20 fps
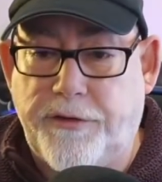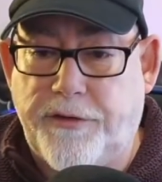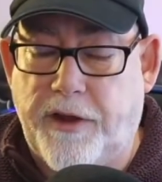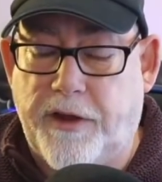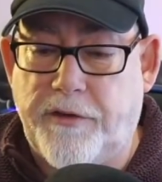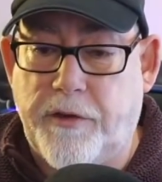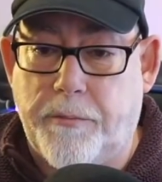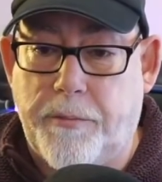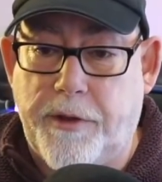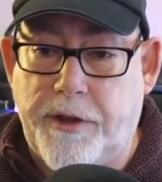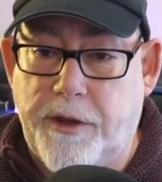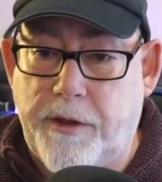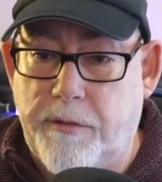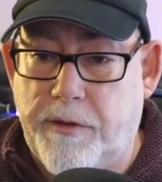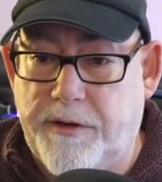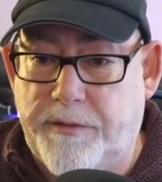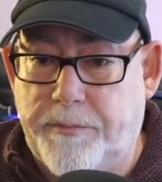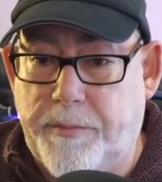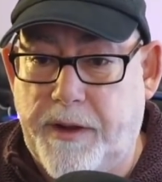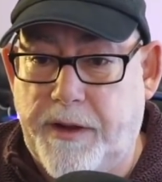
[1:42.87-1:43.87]
to set up a
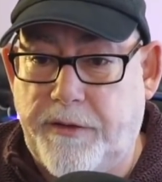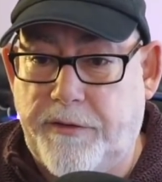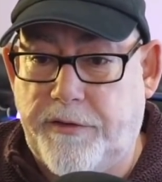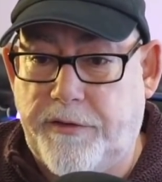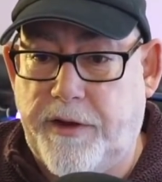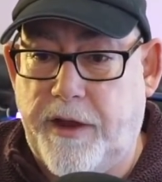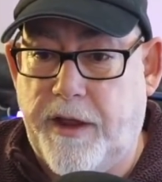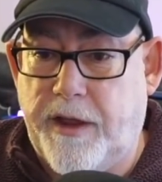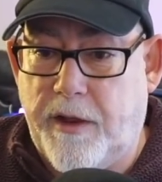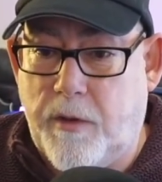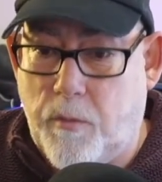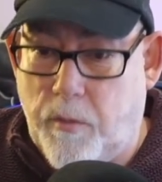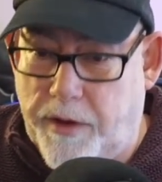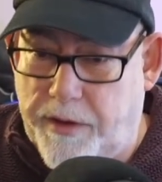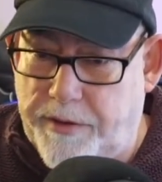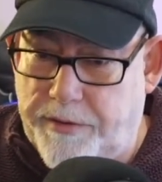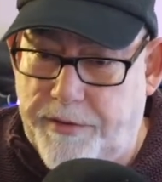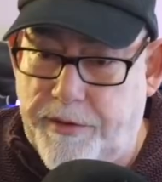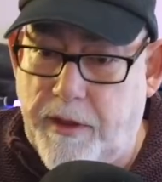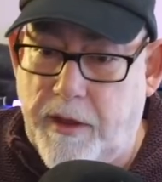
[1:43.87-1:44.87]
USB stick
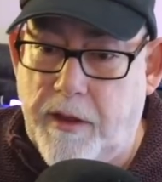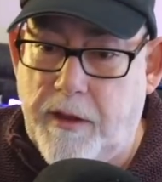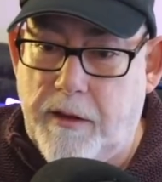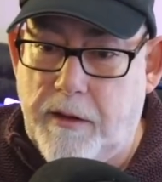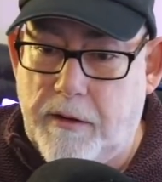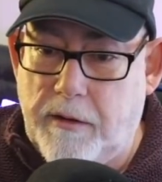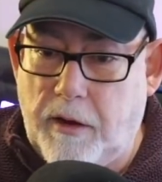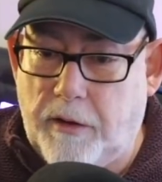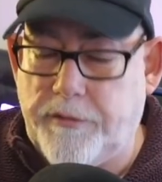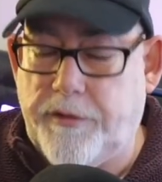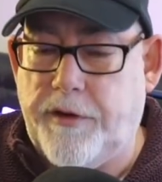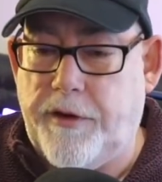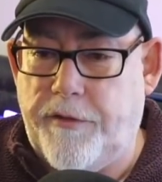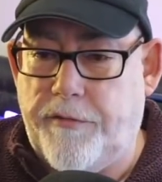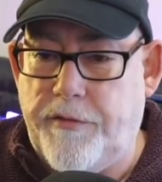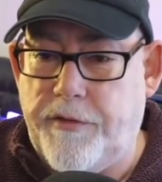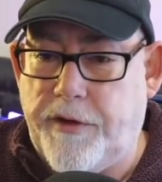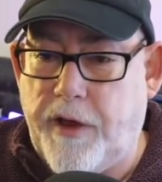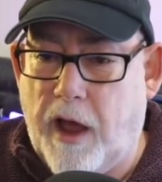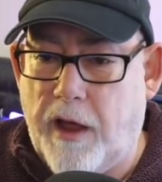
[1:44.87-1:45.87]
with lots of
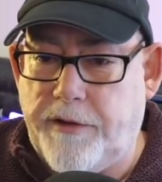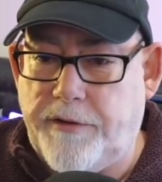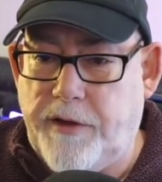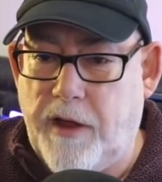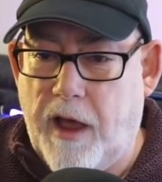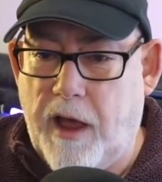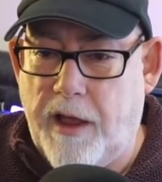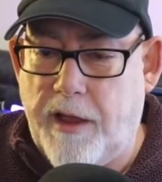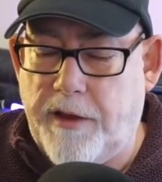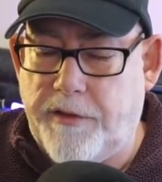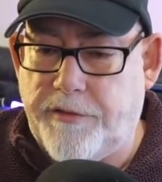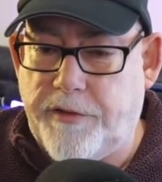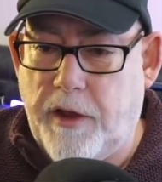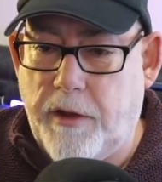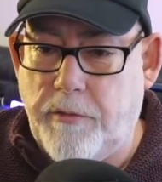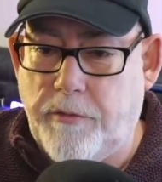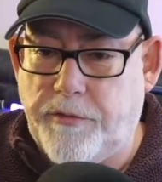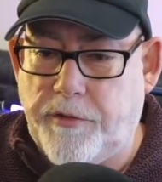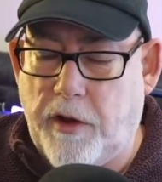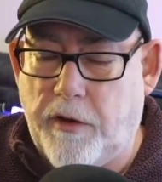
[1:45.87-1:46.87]
different
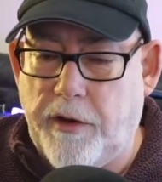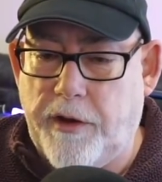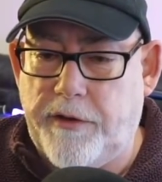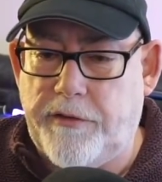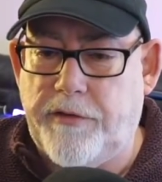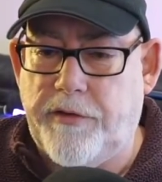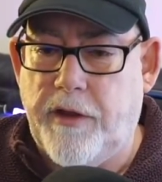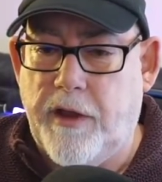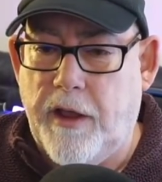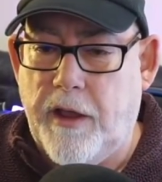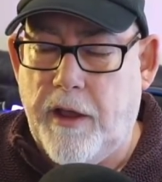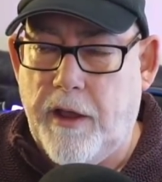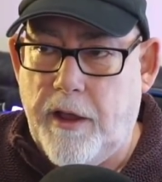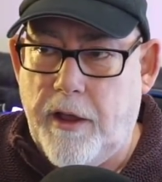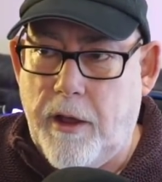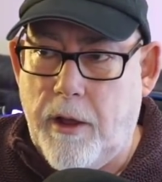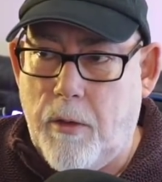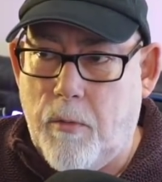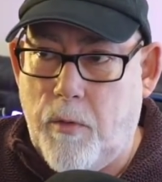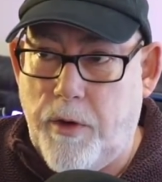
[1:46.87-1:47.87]
ISOs on it,
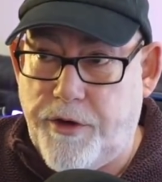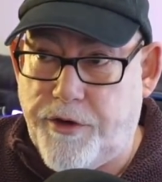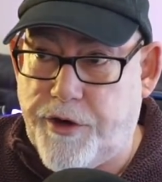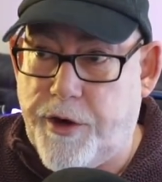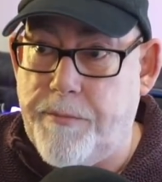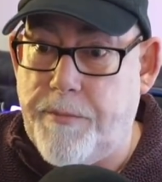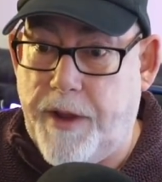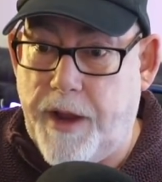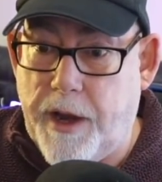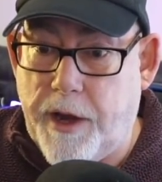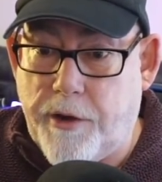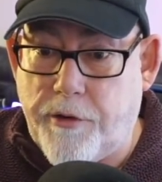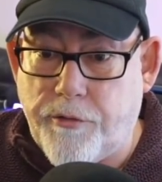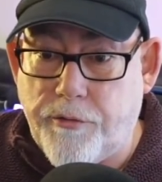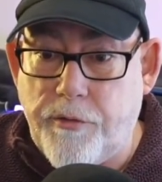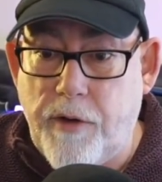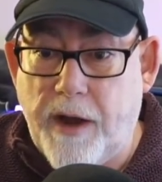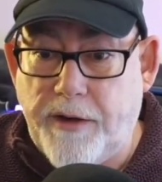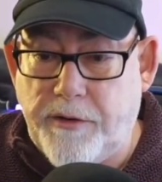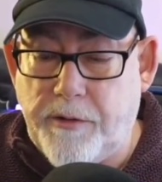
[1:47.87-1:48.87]
which can be
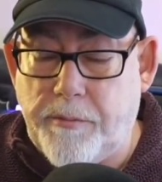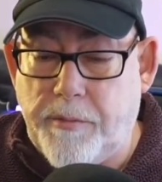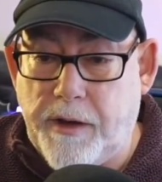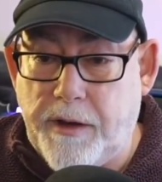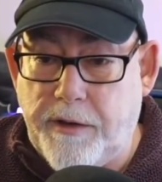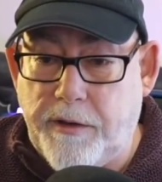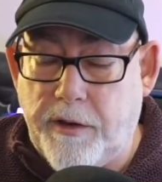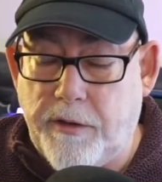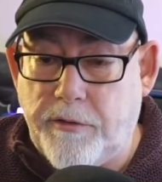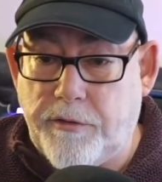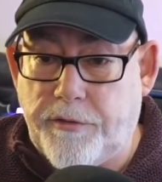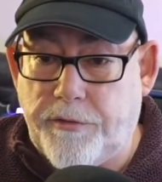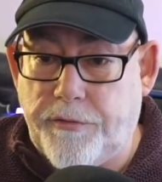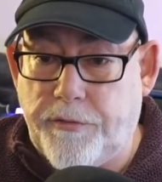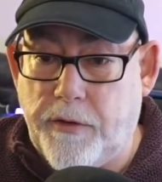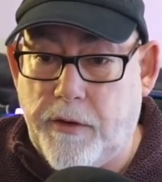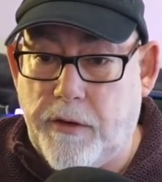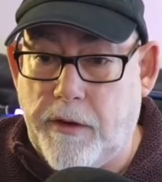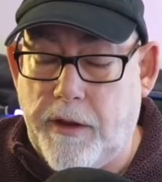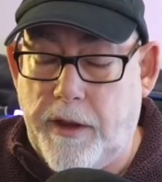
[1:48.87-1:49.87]
incredibly
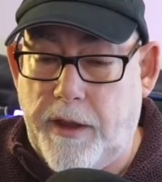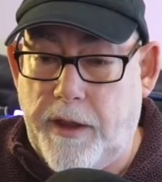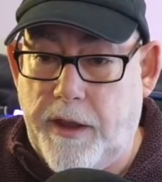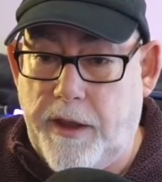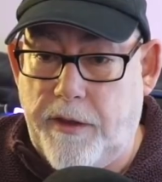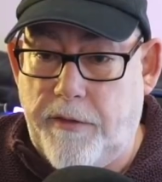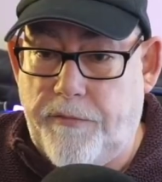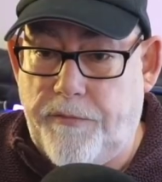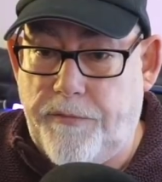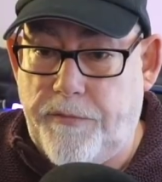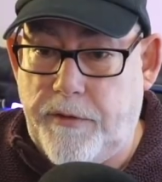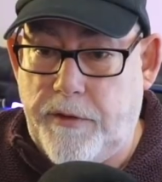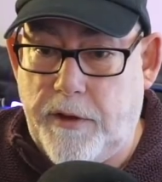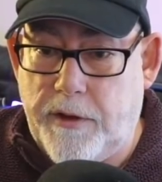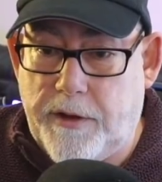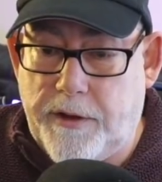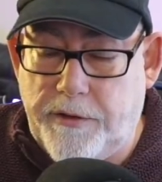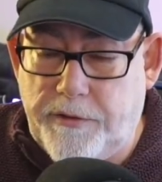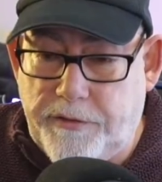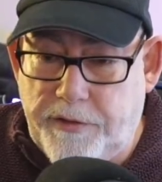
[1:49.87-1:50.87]
useful if
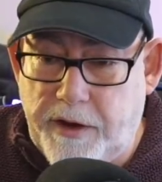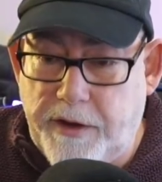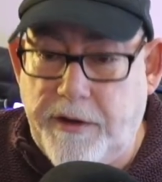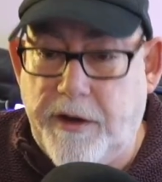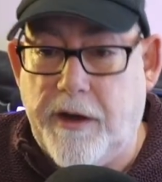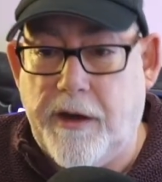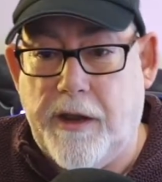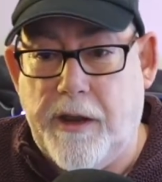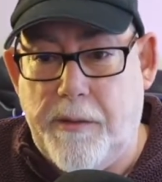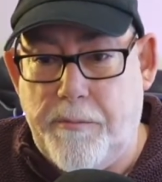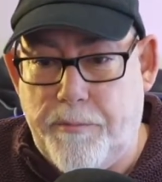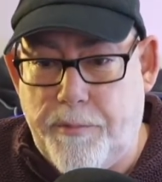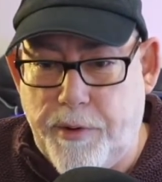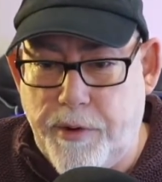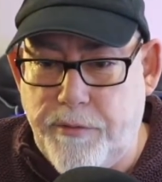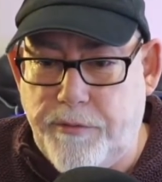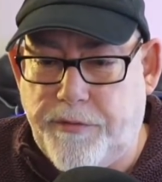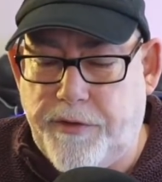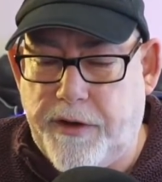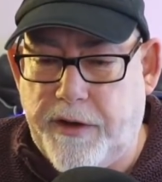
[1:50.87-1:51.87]
you're continually
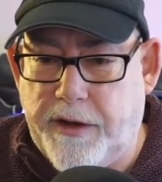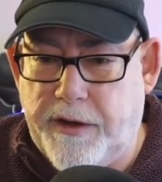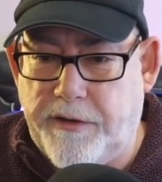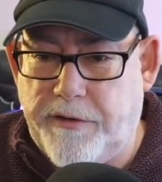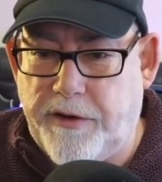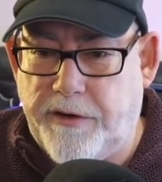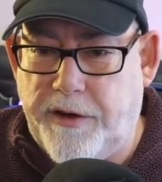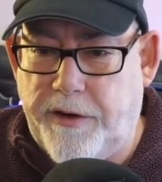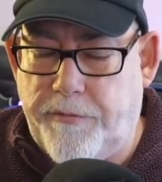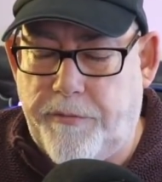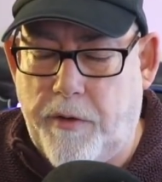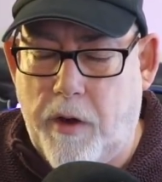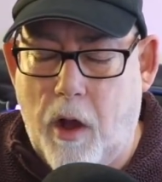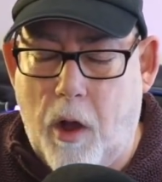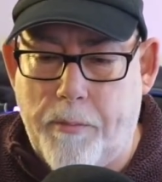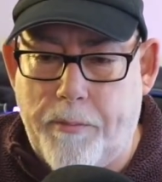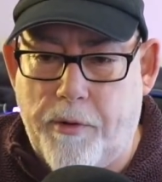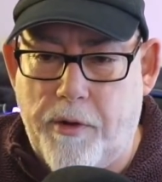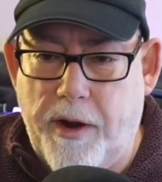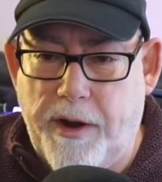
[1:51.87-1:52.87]
booting into different
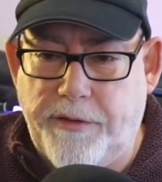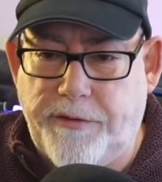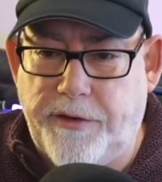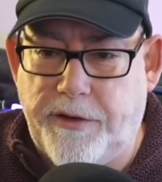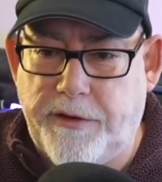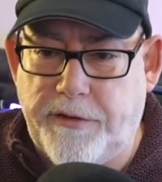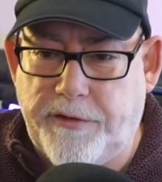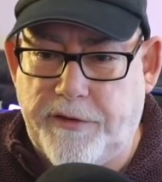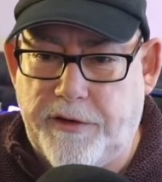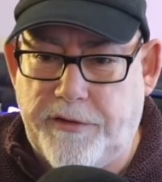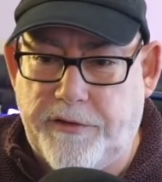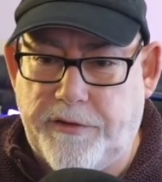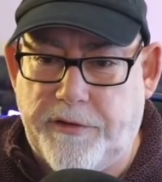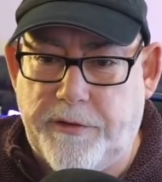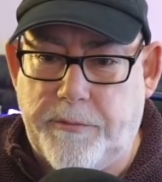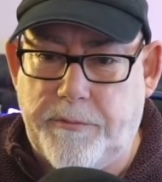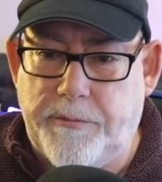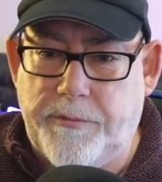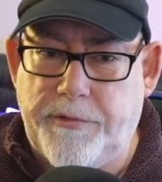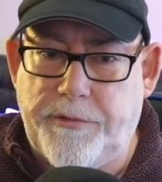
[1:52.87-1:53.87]
operating
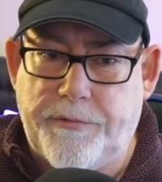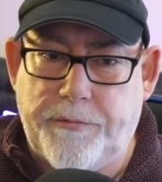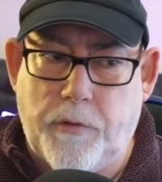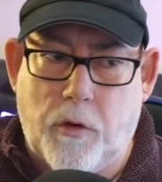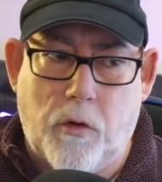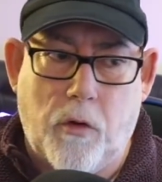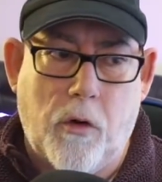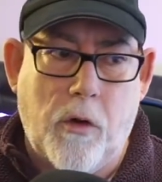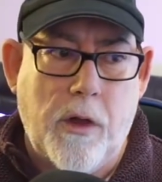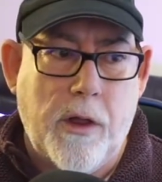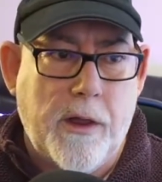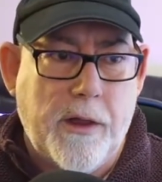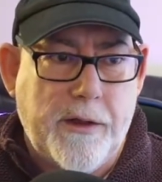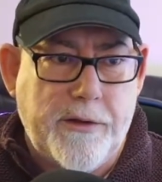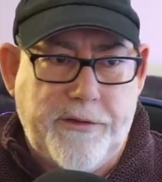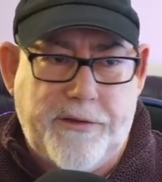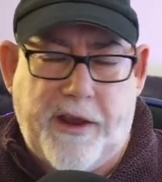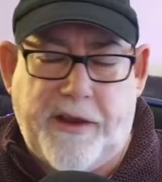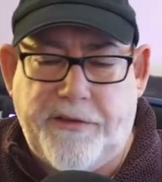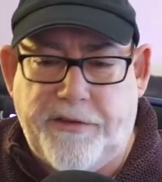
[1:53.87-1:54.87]
systems for
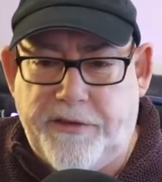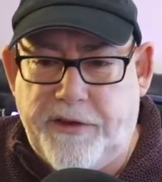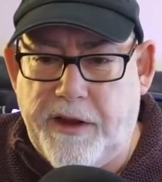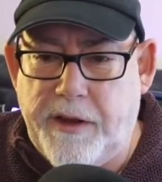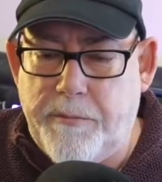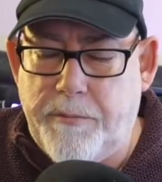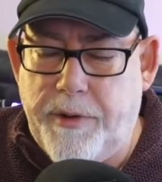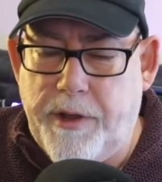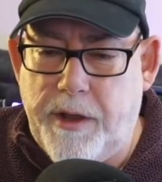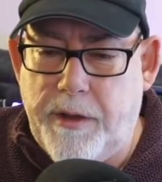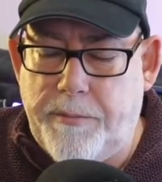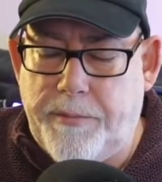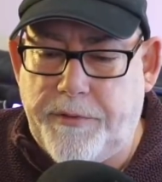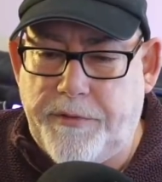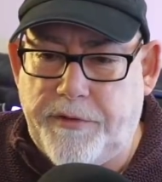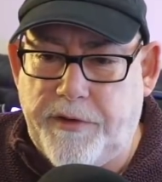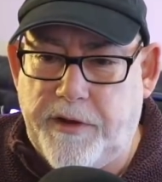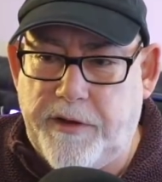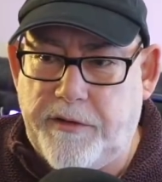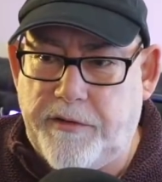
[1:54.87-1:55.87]
testing
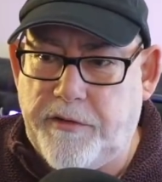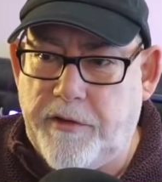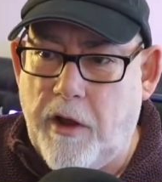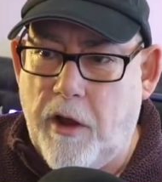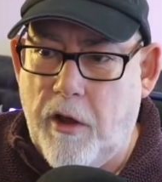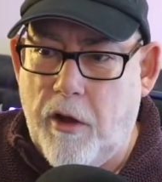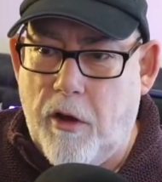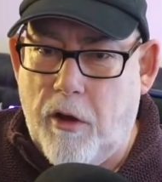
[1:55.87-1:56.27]
purposes,